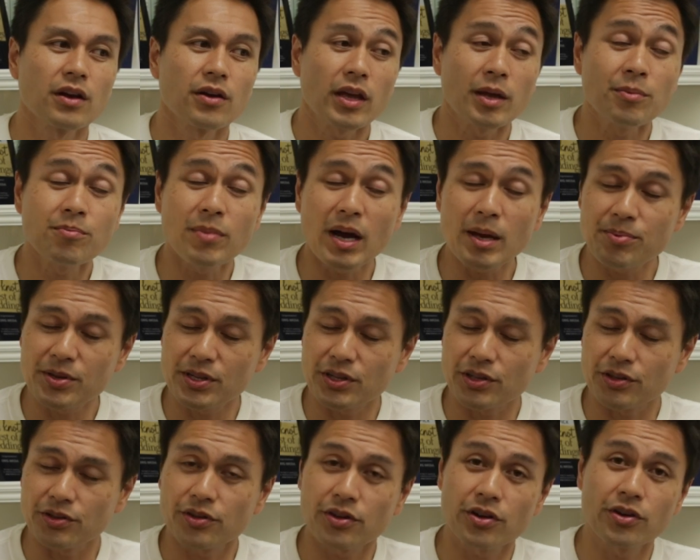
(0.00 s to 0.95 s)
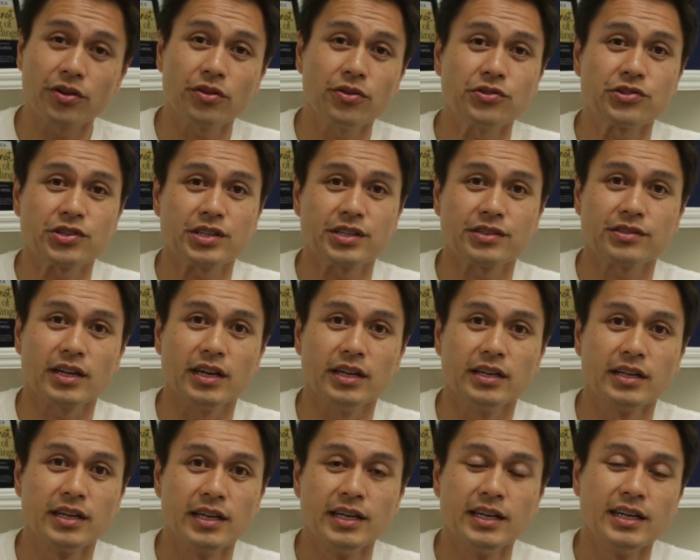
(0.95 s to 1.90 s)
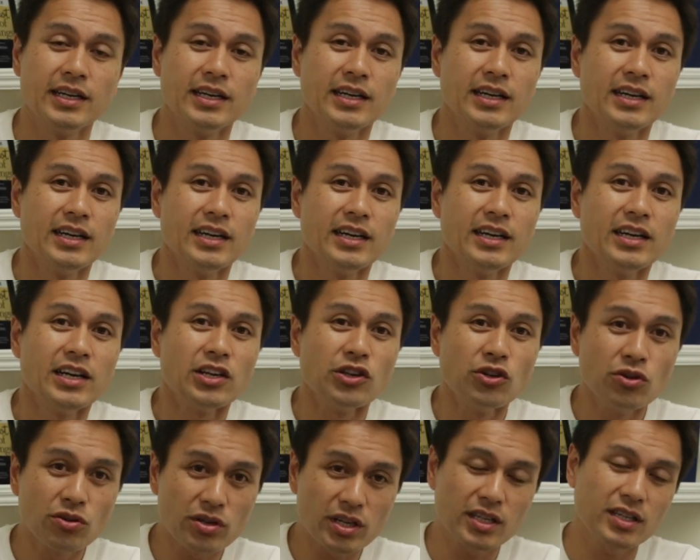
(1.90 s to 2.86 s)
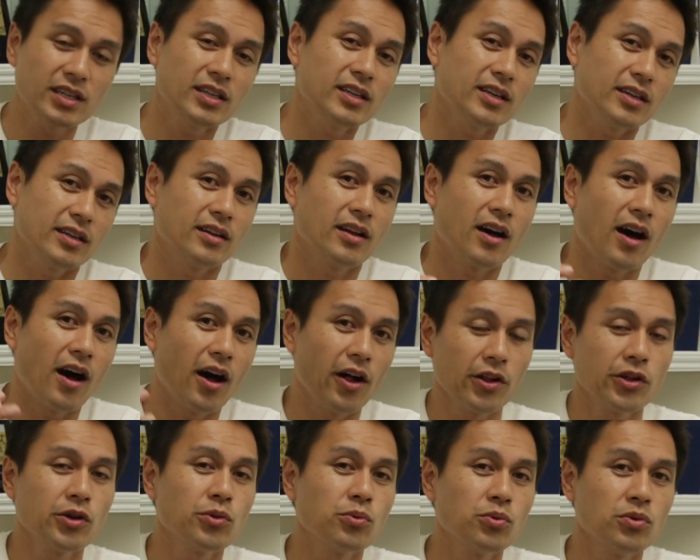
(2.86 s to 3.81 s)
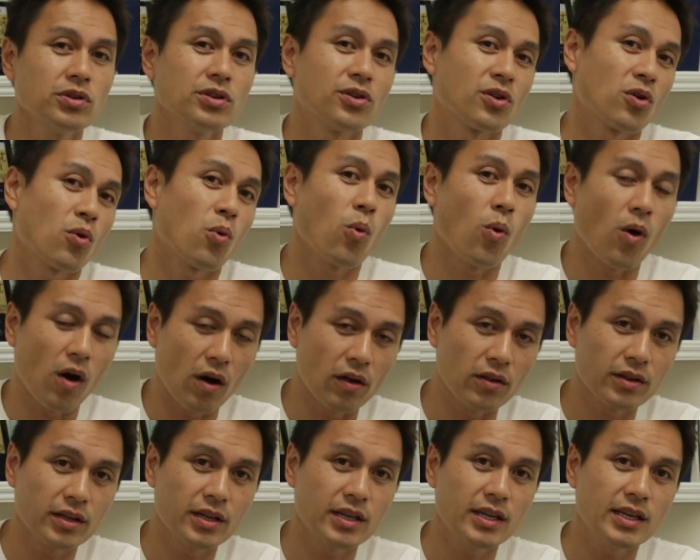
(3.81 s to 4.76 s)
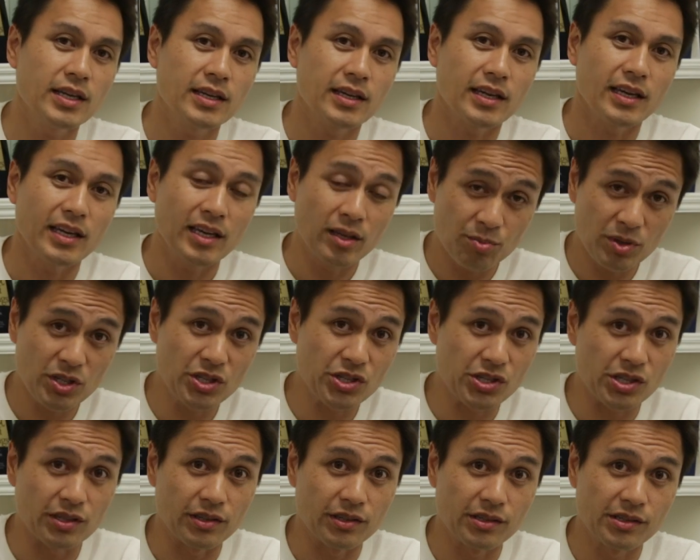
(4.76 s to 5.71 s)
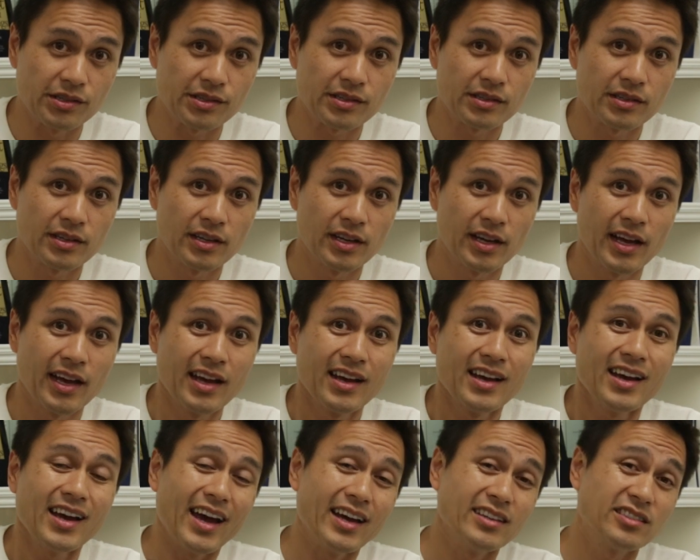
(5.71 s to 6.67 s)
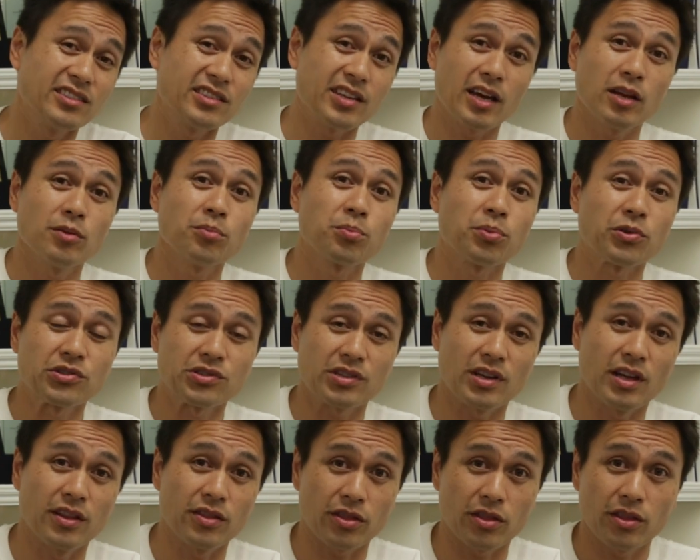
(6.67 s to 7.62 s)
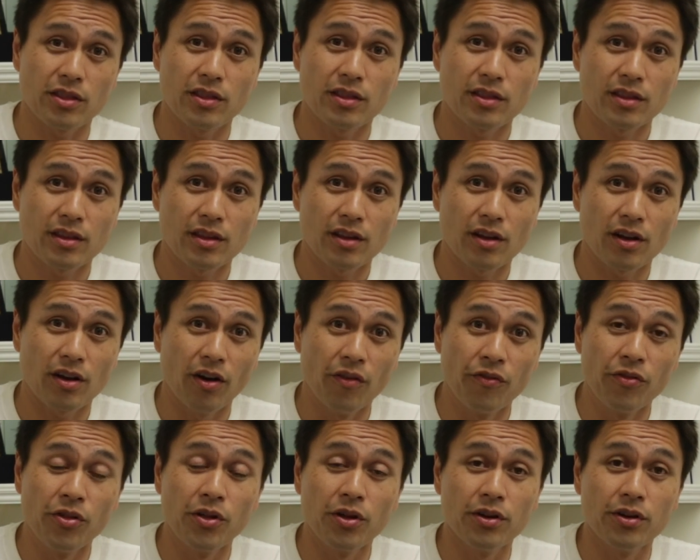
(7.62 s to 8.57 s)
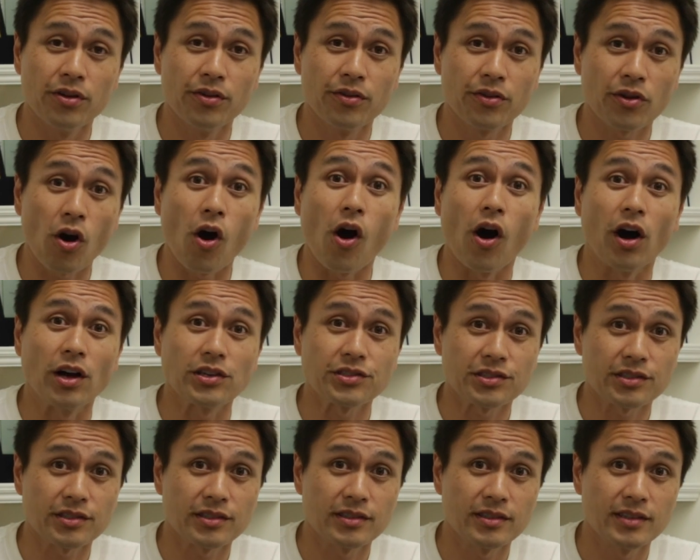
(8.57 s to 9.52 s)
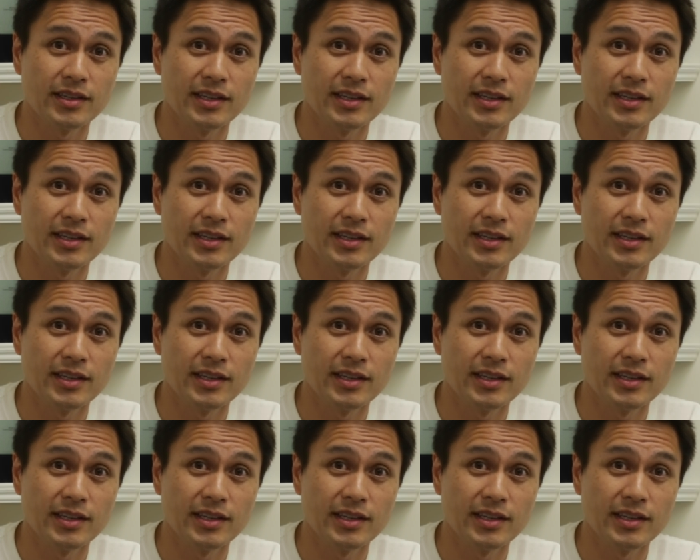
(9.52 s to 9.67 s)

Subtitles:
in my opinion, the conclusion is that you can get Hollywood quality images at 10% of the cost.